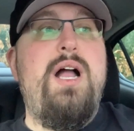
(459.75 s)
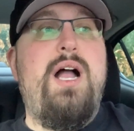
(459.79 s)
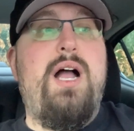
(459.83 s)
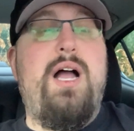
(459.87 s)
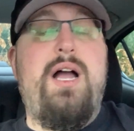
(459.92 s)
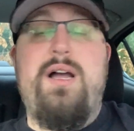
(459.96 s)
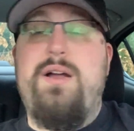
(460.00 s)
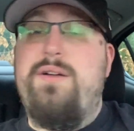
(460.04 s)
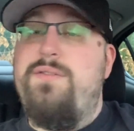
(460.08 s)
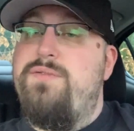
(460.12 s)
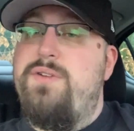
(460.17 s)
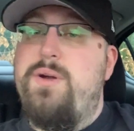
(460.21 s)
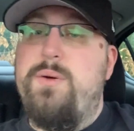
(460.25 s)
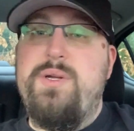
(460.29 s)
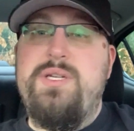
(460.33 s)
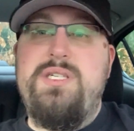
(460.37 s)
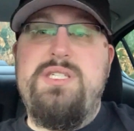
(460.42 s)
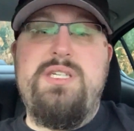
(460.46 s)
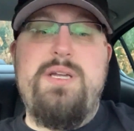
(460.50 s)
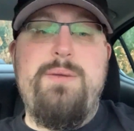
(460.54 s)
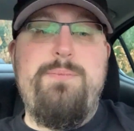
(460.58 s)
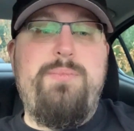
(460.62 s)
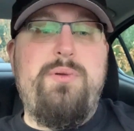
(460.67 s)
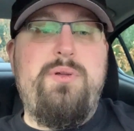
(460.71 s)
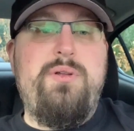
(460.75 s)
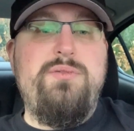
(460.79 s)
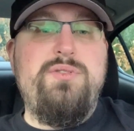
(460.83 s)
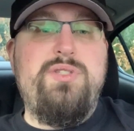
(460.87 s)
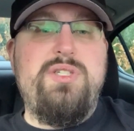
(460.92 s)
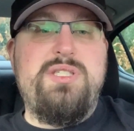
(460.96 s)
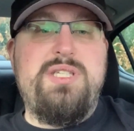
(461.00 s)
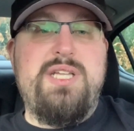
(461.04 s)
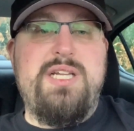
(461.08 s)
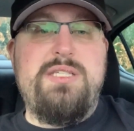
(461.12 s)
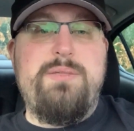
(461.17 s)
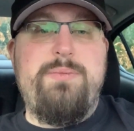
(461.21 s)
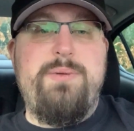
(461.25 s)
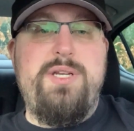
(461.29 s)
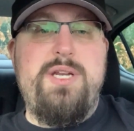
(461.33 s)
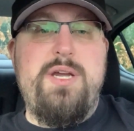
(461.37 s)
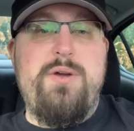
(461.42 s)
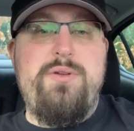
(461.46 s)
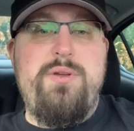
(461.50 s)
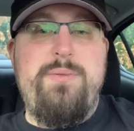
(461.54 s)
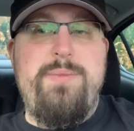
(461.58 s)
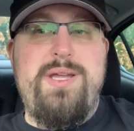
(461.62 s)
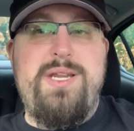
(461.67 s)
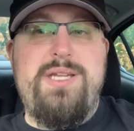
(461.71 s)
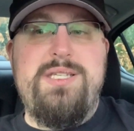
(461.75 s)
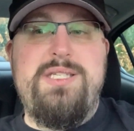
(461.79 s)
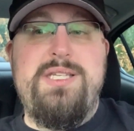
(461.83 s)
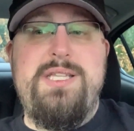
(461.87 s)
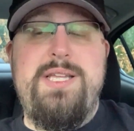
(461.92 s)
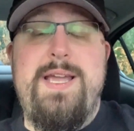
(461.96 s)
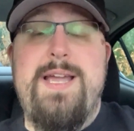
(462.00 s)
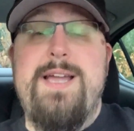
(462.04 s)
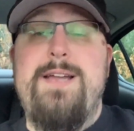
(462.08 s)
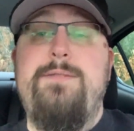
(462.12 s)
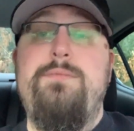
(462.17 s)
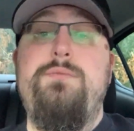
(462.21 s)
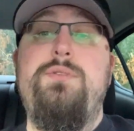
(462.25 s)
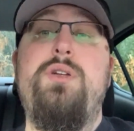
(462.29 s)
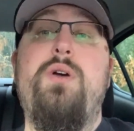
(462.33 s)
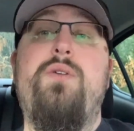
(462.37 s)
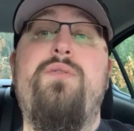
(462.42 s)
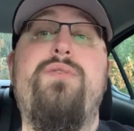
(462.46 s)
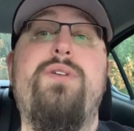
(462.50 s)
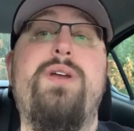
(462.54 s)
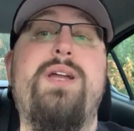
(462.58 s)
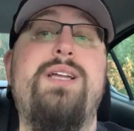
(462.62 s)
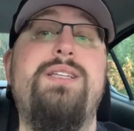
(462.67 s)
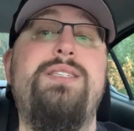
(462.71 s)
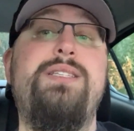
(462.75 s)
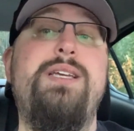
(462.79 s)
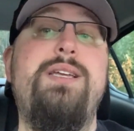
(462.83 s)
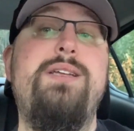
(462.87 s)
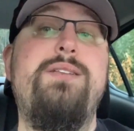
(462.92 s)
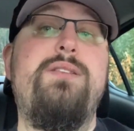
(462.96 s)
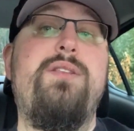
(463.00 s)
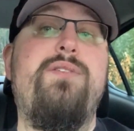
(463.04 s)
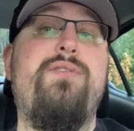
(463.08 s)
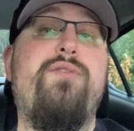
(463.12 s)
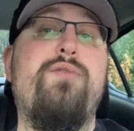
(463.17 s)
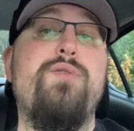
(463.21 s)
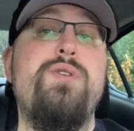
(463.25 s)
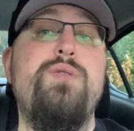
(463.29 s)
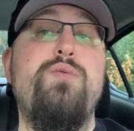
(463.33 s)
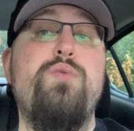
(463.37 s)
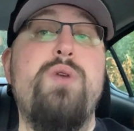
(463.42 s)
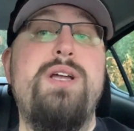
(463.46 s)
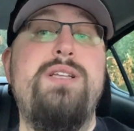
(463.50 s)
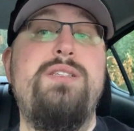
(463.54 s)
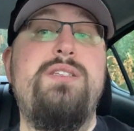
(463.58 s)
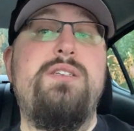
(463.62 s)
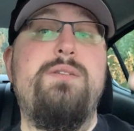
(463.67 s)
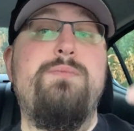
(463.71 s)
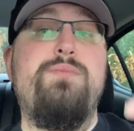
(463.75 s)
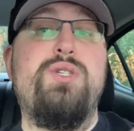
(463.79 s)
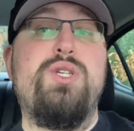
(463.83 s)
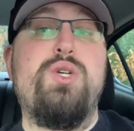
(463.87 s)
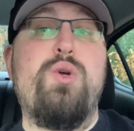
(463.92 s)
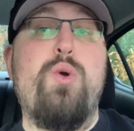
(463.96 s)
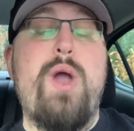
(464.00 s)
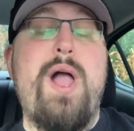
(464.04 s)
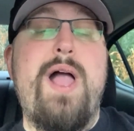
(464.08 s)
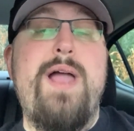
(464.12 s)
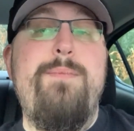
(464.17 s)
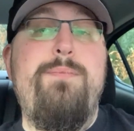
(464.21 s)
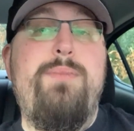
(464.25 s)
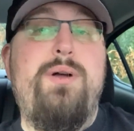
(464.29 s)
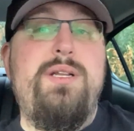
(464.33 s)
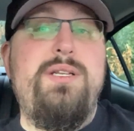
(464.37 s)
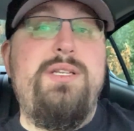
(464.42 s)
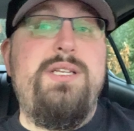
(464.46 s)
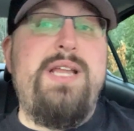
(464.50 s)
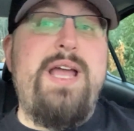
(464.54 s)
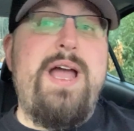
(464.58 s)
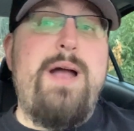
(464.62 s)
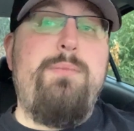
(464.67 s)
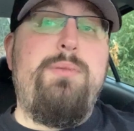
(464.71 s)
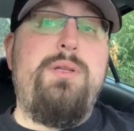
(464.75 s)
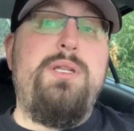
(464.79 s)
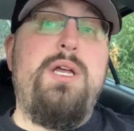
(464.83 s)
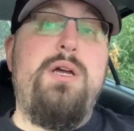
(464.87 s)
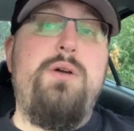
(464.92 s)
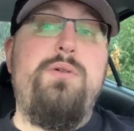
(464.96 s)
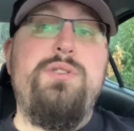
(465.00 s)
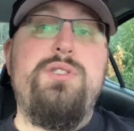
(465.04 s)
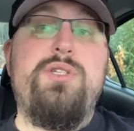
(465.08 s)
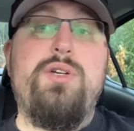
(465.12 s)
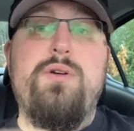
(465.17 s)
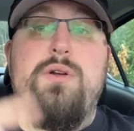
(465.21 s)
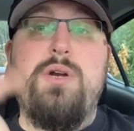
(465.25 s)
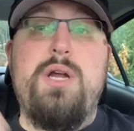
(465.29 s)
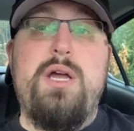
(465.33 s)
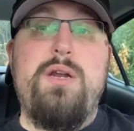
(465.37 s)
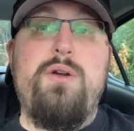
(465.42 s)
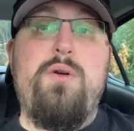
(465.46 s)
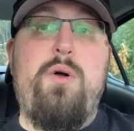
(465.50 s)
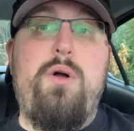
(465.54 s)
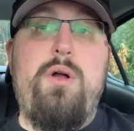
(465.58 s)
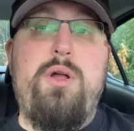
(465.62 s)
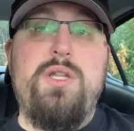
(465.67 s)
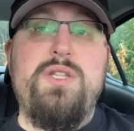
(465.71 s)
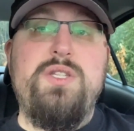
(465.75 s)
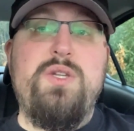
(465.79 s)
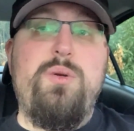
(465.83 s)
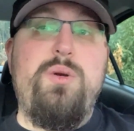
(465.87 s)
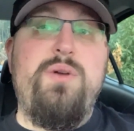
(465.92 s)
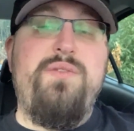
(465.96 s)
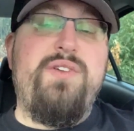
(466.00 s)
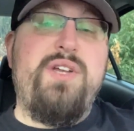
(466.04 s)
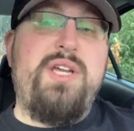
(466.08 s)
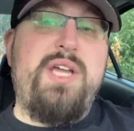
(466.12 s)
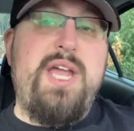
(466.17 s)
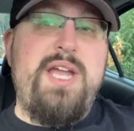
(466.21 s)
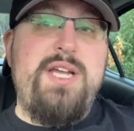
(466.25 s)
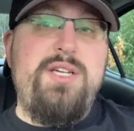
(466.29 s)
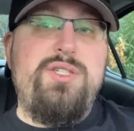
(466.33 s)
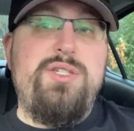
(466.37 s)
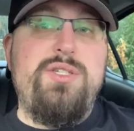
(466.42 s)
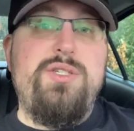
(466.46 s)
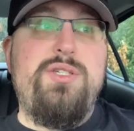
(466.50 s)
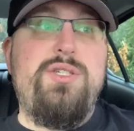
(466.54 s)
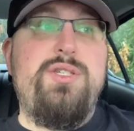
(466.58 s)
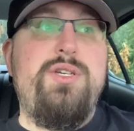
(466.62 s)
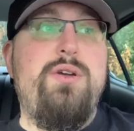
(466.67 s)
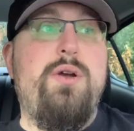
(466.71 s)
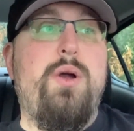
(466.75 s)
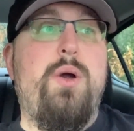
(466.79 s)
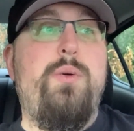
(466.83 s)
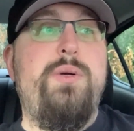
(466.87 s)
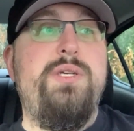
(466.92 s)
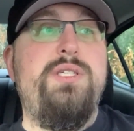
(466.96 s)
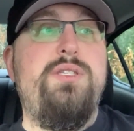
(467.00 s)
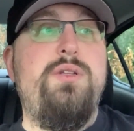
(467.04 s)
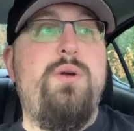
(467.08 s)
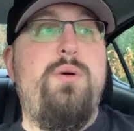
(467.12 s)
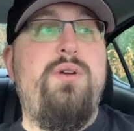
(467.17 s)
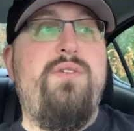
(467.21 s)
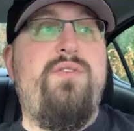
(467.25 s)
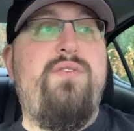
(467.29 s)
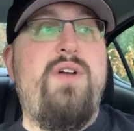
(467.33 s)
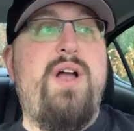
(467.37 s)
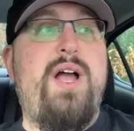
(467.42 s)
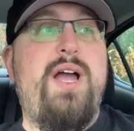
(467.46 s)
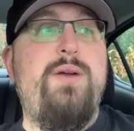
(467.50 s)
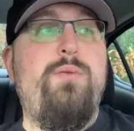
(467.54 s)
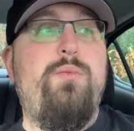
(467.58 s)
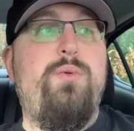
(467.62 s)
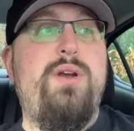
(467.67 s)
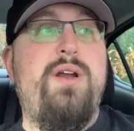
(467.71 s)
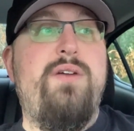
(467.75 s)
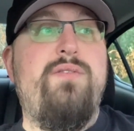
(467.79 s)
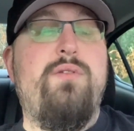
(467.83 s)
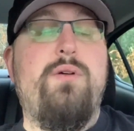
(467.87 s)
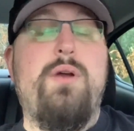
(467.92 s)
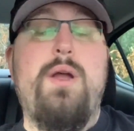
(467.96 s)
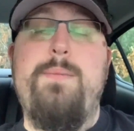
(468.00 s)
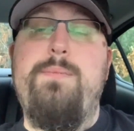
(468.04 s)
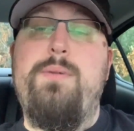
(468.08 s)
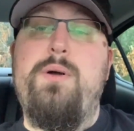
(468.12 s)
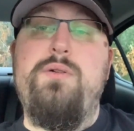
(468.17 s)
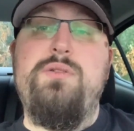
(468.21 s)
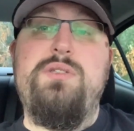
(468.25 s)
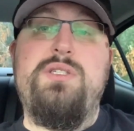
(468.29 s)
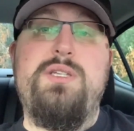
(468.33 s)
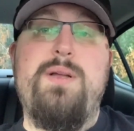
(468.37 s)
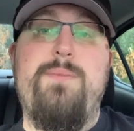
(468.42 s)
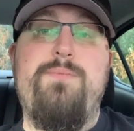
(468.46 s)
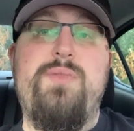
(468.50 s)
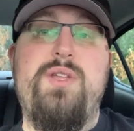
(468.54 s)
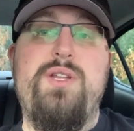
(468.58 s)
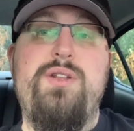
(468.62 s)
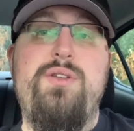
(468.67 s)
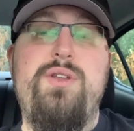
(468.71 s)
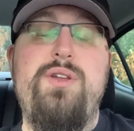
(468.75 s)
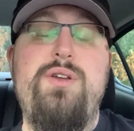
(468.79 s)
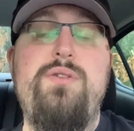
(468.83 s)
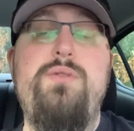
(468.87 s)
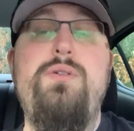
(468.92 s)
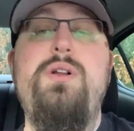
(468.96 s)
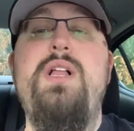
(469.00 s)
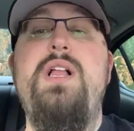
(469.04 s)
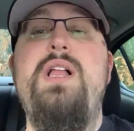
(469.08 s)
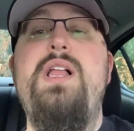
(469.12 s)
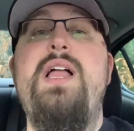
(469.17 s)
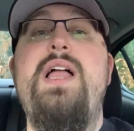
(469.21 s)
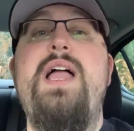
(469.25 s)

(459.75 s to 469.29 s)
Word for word: Uh, very simple. Just lets me know you made it to the end. Don't forget to hit the free red subscribe button down below and turn on all notifications so you're always notified whenever I post something new.